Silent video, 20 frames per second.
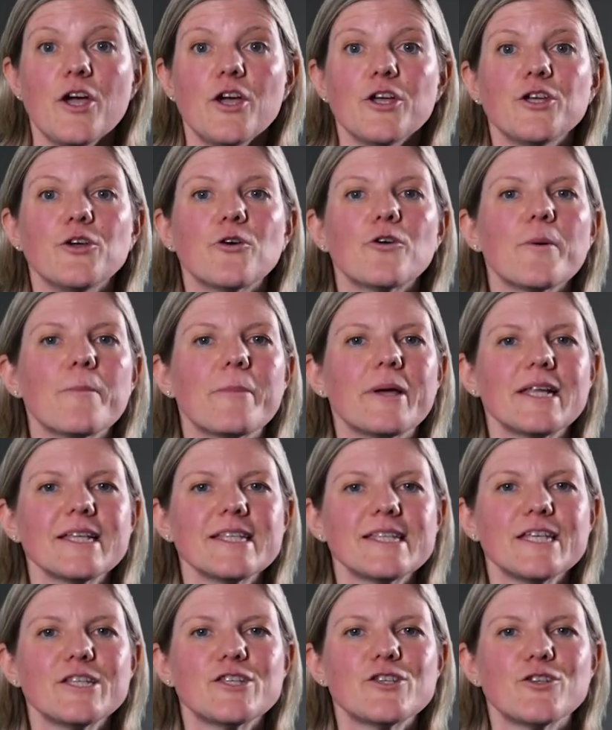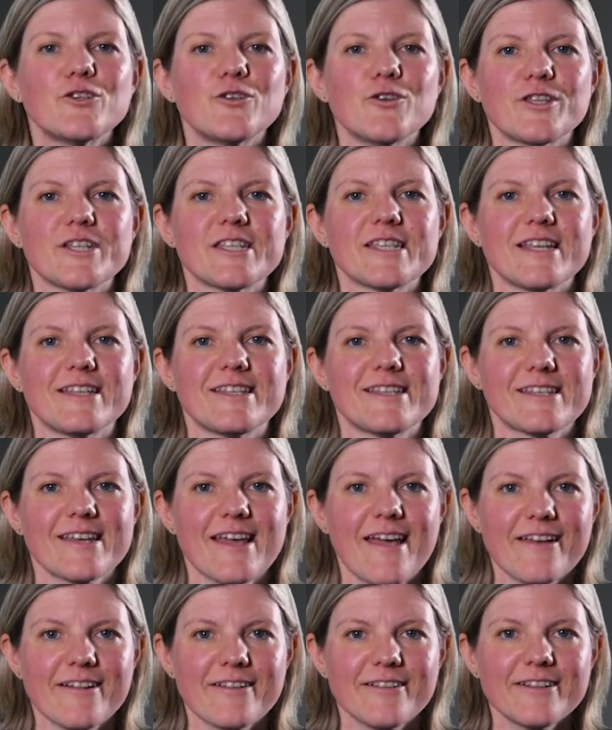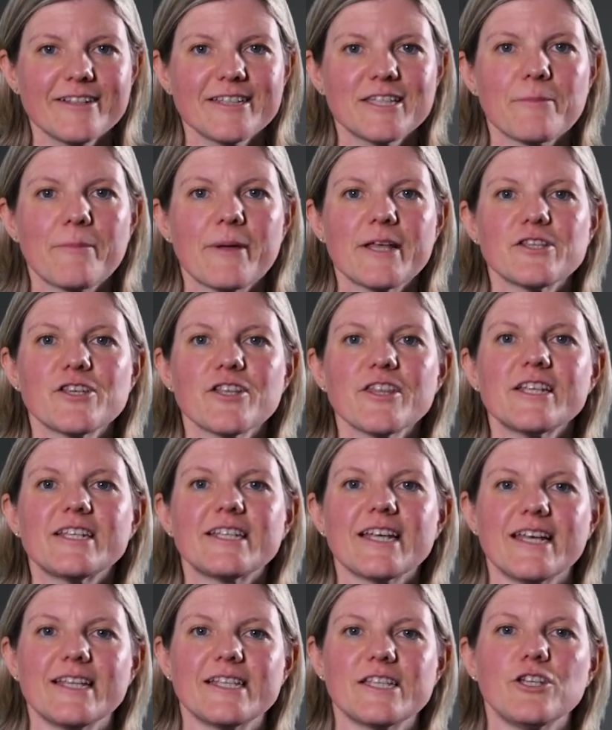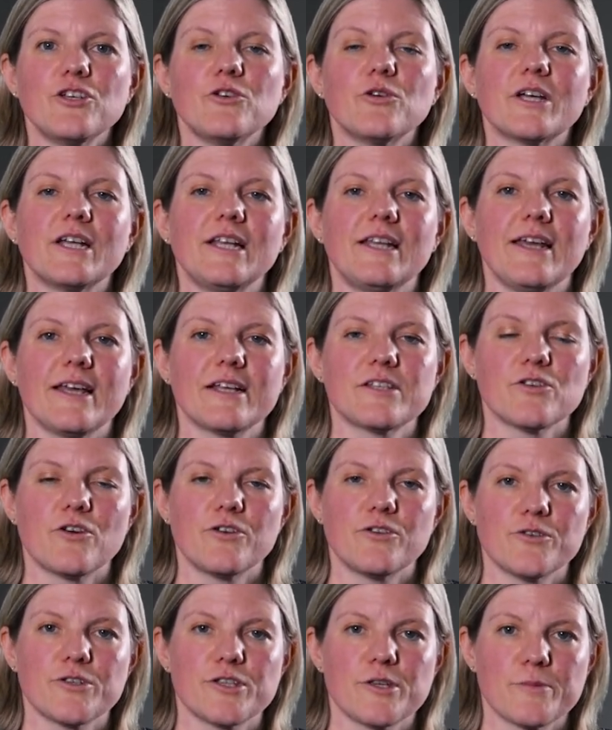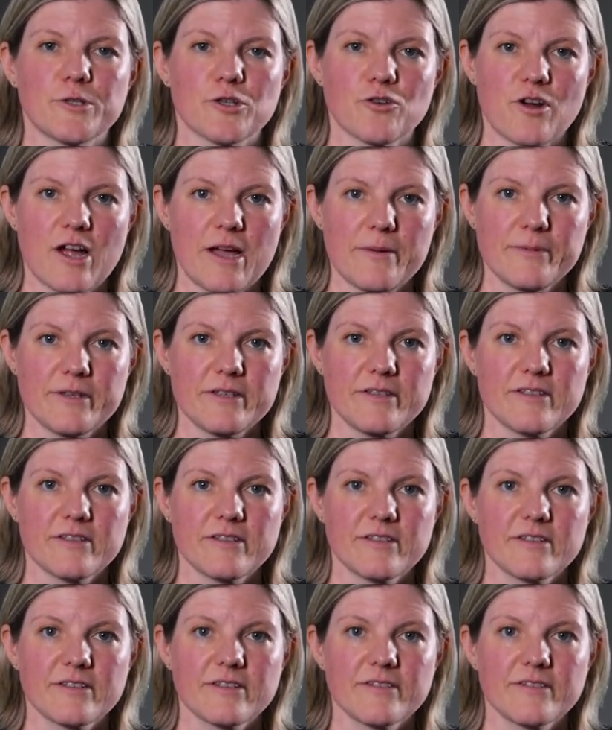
Your ability to do this at scale depends on the data you collect on your subscribers.